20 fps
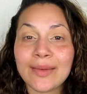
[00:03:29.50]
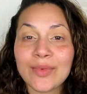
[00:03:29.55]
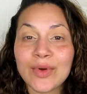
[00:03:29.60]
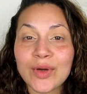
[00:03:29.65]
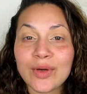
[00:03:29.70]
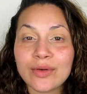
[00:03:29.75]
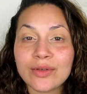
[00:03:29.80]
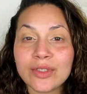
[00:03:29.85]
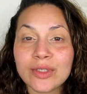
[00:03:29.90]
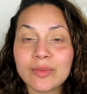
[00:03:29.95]
I'm
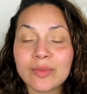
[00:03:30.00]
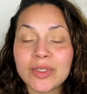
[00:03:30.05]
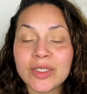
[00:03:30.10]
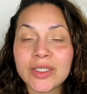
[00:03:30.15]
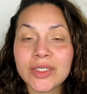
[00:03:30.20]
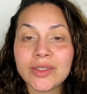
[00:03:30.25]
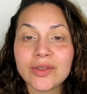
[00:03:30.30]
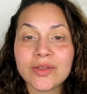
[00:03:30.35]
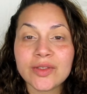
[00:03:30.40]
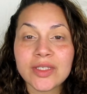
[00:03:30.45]
going to be
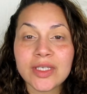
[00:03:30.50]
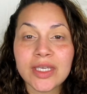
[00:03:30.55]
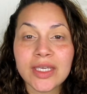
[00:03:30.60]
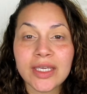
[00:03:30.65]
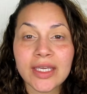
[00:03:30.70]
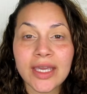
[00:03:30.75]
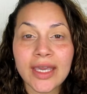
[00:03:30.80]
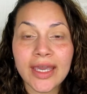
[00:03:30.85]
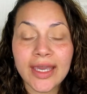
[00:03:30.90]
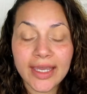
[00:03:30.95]

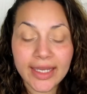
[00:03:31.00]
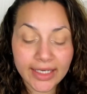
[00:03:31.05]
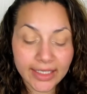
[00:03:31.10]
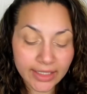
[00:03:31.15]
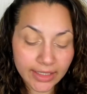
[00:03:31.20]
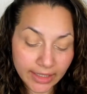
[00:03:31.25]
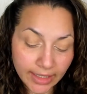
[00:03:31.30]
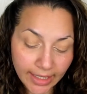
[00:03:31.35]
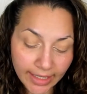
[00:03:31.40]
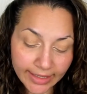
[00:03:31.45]
using
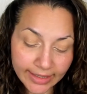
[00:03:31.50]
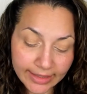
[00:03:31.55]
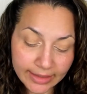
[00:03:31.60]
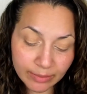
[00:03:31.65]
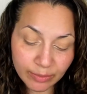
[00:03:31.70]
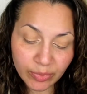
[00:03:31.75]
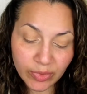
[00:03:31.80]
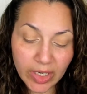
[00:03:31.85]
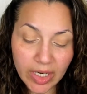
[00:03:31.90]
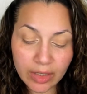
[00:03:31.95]
a
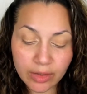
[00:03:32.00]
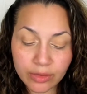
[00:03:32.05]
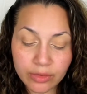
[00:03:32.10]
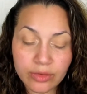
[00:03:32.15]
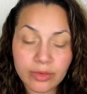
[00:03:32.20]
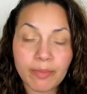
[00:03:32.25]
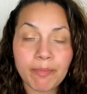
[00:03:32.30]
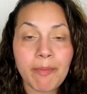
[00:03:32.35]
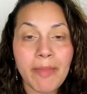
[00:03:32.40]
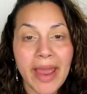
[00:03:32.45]
lightly
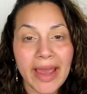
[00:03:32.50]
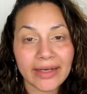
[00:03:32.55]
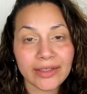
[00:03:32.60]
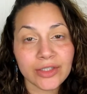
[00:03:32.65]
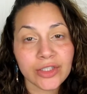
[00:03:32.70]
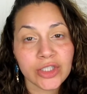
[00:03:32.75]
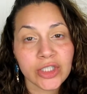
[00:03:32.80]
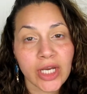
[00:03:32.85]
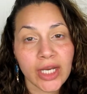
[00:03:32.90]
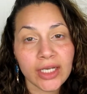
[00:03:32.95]
brown
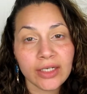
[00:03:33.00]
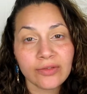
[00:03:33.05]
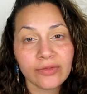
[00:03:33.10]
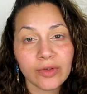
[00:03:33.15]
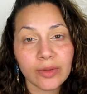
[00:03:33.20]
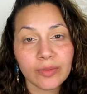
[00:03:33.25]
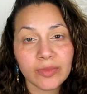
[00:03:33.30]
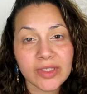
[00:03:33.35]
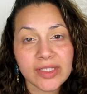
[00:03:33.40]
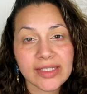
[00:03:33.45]
matte shade
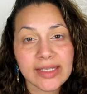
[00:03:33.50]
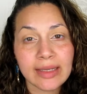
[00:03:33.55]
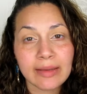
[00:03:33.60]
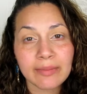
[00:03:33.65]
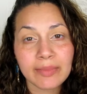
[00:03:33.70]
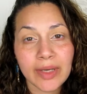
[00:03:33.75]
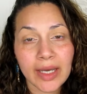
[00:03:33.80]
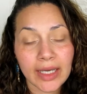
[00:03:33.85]
from the same